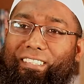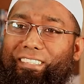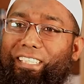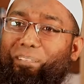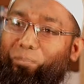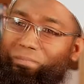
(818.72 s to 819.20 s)

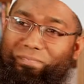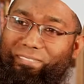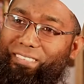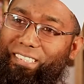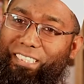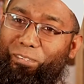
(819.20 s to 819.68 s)
then
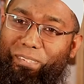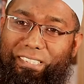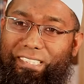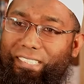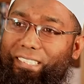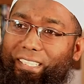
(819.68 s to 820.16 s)
you will
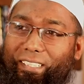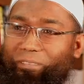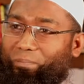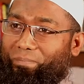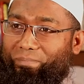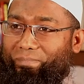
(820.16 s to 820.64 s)
see
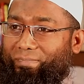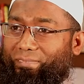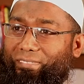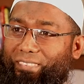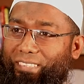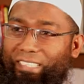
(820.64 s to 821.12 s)

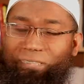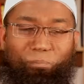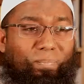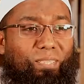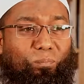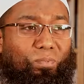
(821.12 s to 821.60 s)
in
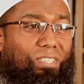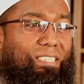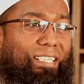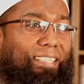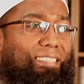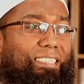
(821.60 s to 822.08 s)

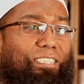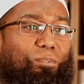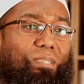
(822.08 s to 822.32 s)
most cases you